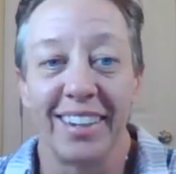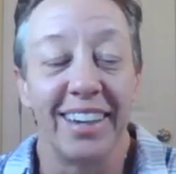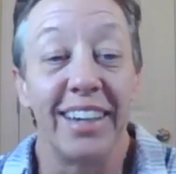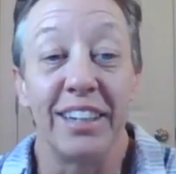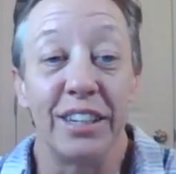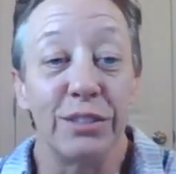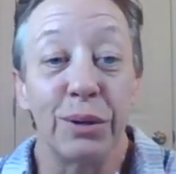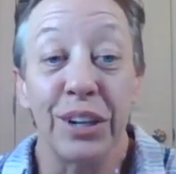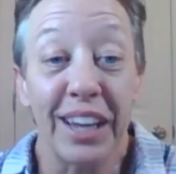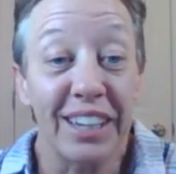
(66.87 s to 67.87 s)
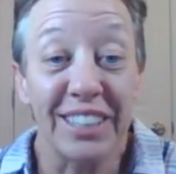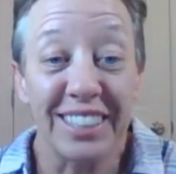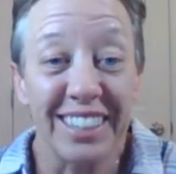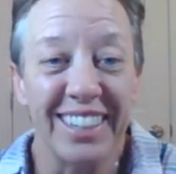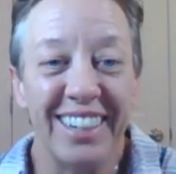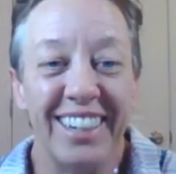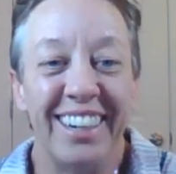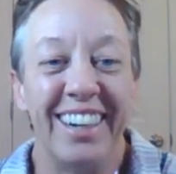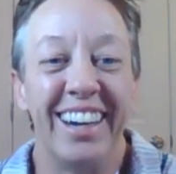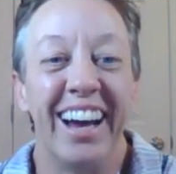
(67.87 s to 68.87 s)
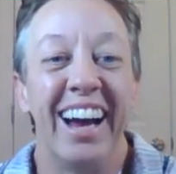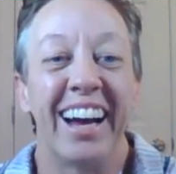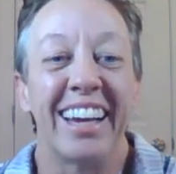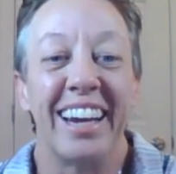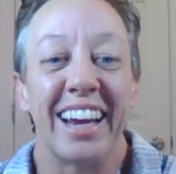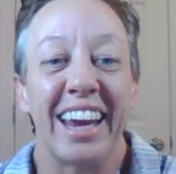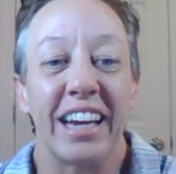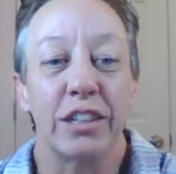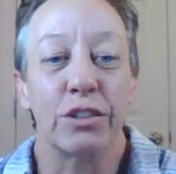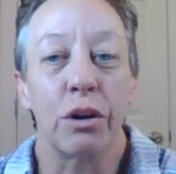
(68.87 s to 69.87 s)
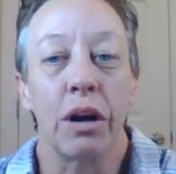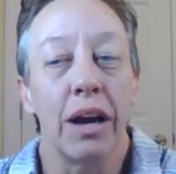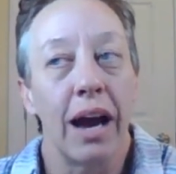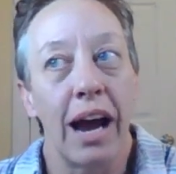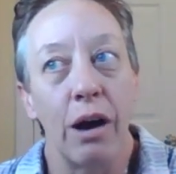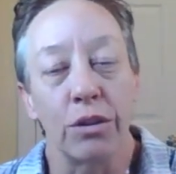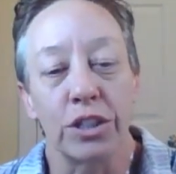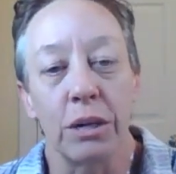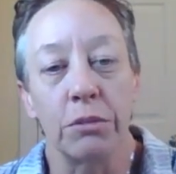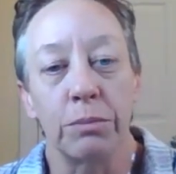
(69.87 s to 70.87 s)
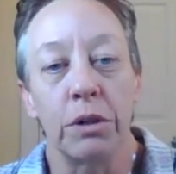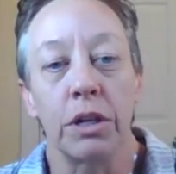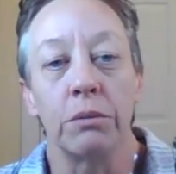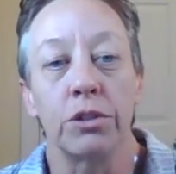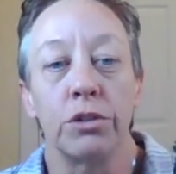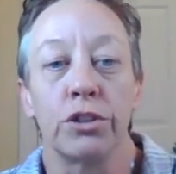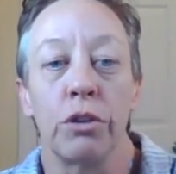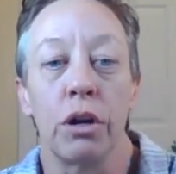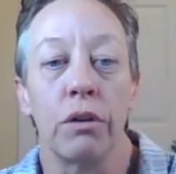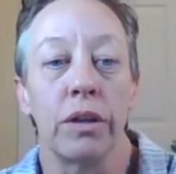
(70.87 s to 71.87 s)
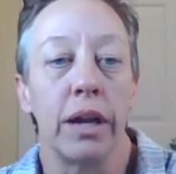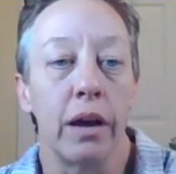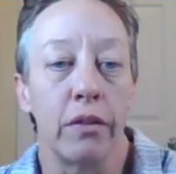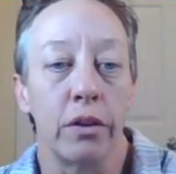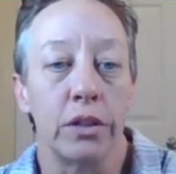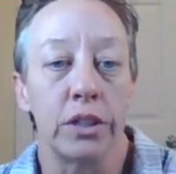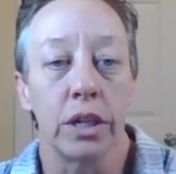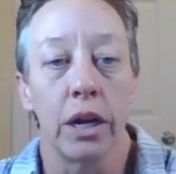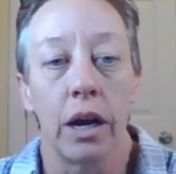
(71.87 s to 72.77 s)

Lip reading: It is what it is. Again, I can't control how some spirit comes through stronger than others.